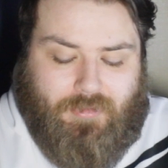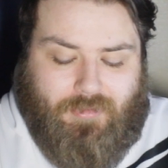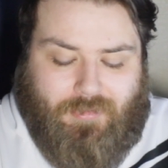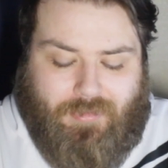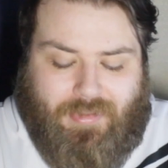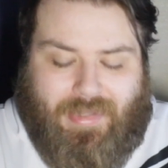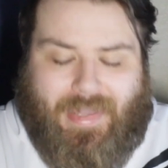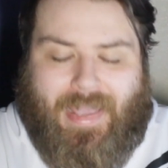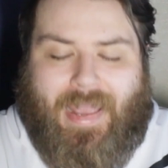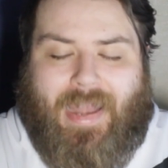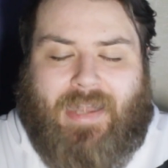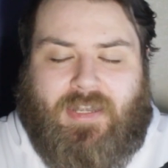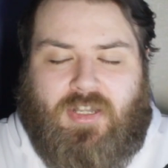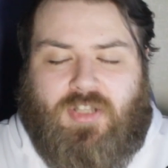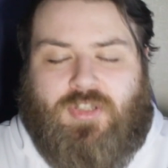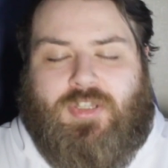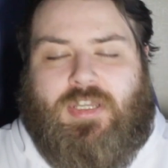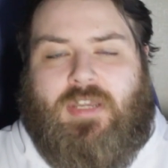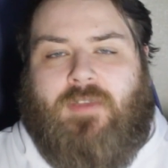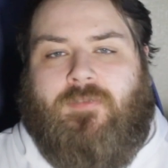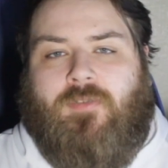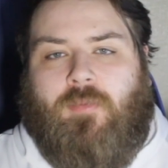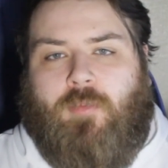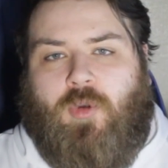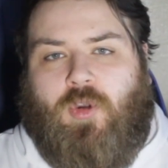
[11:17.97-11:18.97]
The
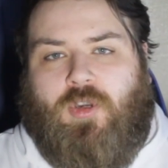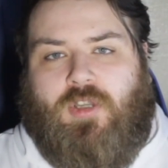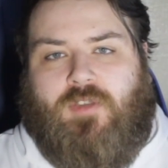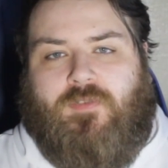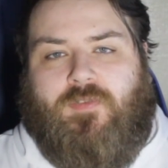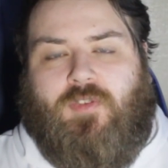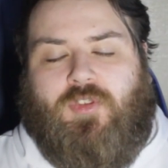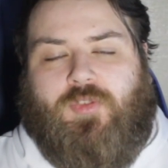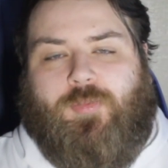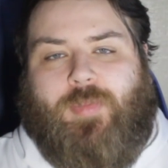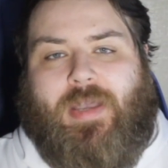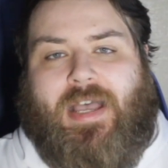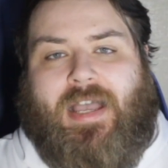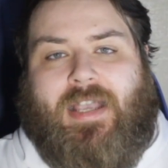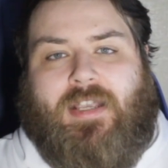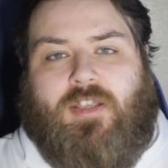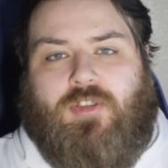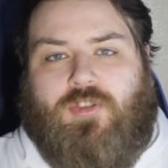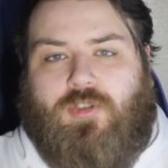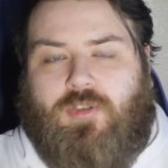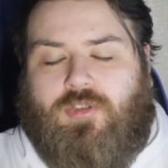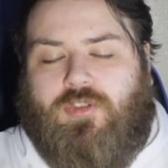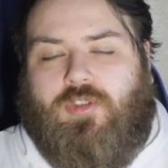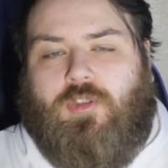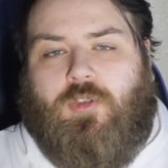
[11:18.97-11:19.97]
energy from Huddersfield's pack
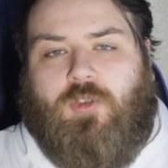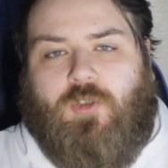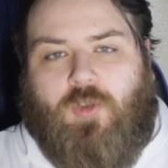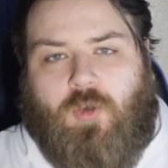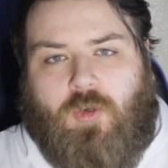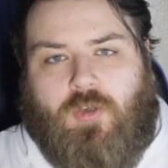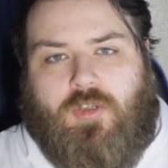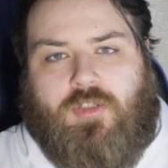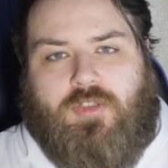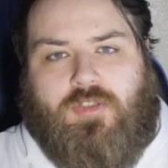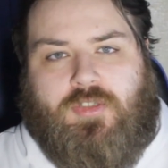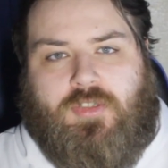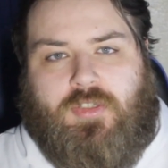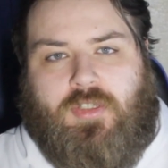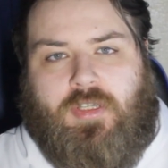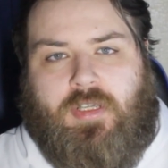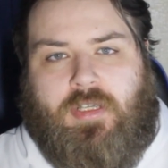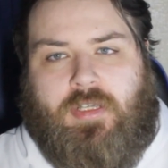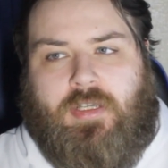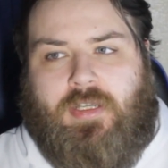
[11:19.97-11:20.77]
just looks